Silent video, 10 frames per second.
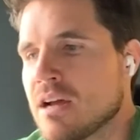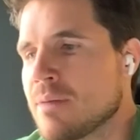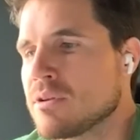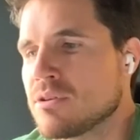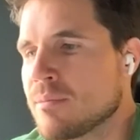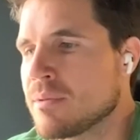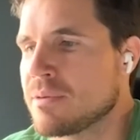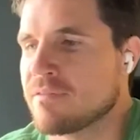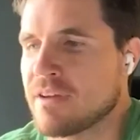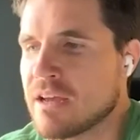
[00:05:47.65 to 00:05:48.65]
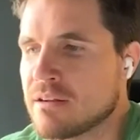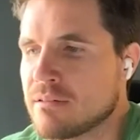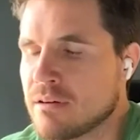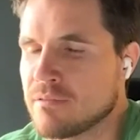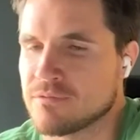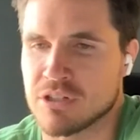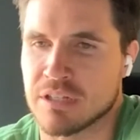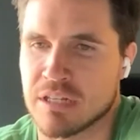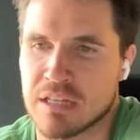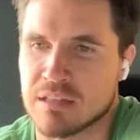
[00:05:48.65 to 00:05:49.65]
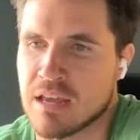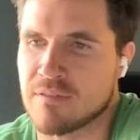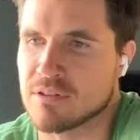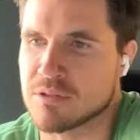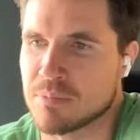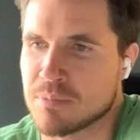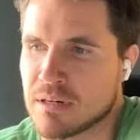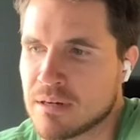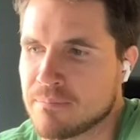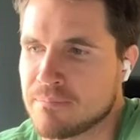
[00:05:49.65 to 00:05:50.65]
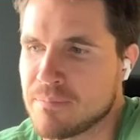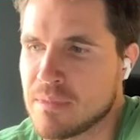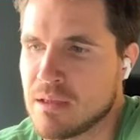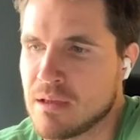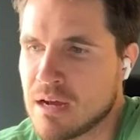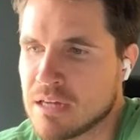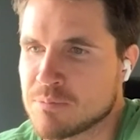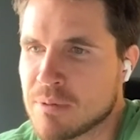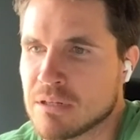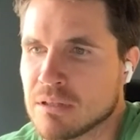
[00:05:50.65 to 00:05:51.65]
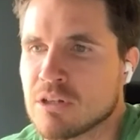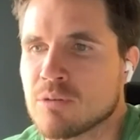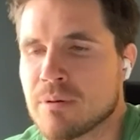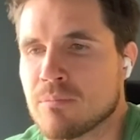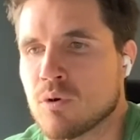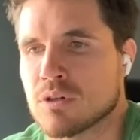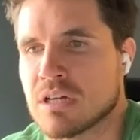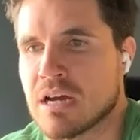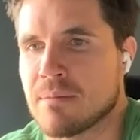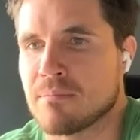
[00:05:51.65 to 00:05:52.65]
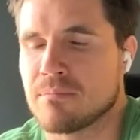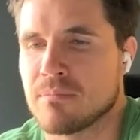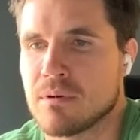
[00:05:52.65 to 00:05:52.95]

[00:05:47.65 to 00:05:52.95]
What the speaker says: I'm a big fan of Jillian and David's, but I spend a little bit more time.